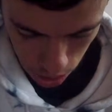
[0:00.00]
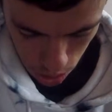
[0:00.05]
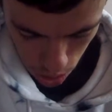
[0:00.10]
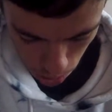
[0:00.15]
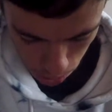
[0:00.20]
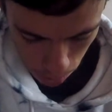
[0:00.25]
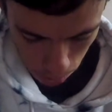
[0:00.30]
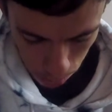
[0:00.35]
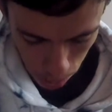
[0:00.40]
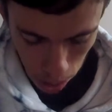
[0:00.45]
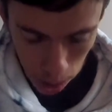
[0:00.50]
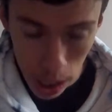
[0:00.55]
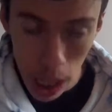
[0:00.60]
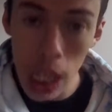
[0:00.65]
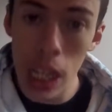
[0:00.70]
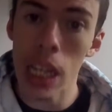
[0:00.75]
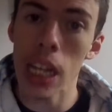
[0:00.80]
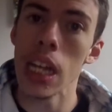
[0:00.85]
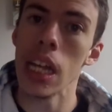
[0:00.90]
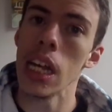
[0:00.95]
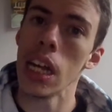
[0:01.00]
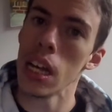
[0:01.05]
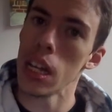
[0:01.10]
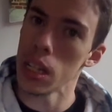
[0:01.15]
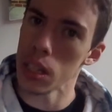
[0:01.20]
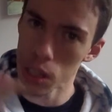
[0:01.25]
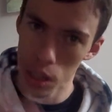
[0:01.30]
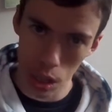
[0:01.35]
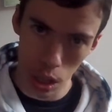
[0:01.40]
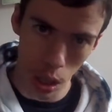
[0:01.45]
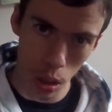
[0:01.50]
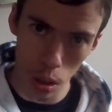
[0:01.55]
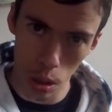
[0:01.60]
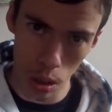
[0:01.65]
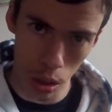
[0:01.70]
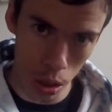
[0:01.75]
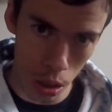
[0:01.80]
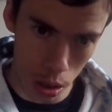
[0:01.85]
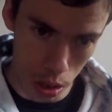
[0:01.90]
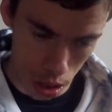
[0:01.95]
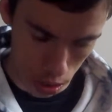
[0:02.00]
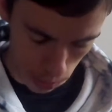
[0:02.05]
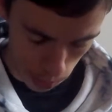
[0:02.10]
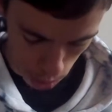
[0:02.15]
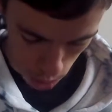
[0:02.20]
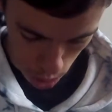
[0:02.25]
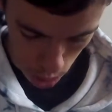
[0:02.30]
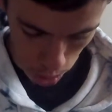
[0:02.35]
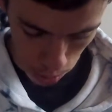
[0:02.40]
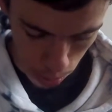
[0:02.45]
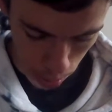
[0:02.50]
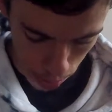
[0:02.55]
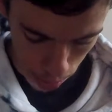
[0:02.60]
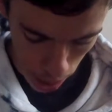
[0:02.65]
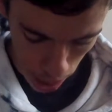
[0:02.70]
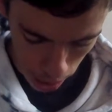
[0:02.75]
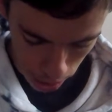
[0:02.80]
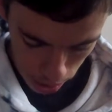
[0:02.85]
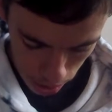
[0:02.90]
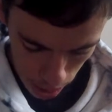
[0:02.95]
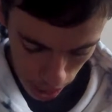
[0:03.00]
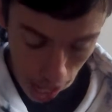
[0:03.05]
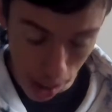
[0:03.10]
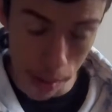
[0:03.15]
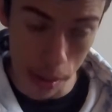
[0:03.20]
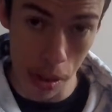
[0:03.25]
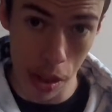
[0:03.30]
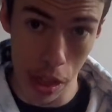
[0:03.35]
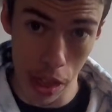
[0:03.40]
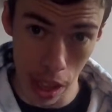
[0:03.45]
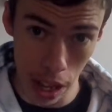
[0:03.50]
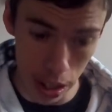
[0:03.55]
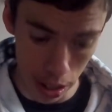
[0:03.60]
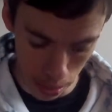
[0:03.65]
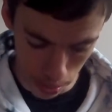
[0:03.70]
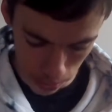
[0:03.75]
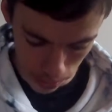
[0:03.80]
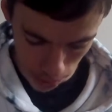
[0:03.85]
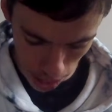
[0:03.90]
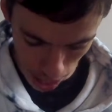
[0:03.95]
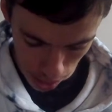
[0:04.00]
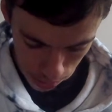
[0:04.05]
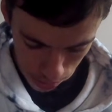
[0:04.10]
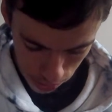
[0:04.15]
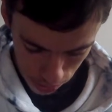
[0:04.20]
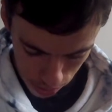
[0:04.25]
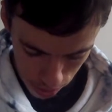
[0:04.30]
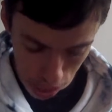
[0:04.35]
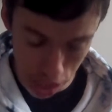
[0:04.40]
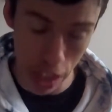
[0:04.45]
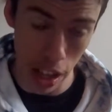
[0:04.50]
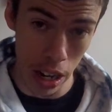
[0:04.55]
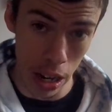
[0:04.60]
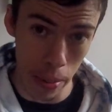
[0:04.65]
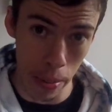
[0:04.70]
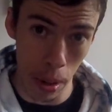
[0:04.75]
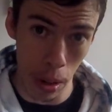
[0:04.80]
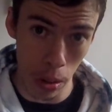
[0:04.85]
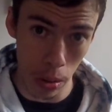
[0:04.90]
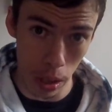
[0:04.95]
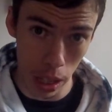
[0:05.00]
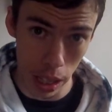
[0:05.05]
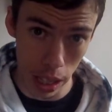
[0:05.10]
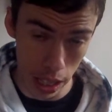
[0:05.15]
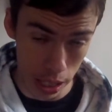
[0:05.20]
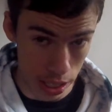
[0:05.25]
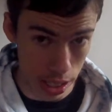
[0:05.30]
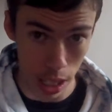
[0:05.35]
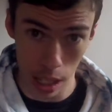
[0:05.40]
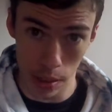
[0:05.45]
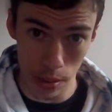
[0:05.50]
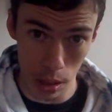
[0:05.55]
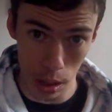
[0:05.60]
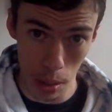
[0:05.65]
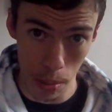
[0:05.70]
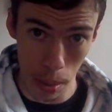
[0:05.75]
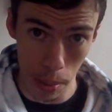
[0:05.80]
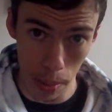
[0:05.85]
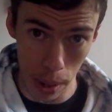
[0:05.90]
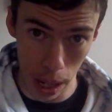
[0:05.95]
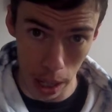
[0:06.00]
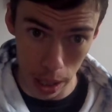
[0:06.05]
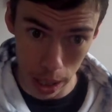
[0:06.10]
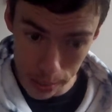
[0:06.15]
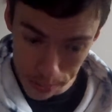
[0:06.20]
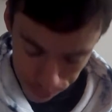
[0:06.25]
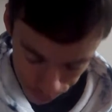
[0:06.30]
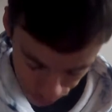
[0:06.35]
Superpower. Don't use Superpower. Have Thunderbolt instead of Superpower.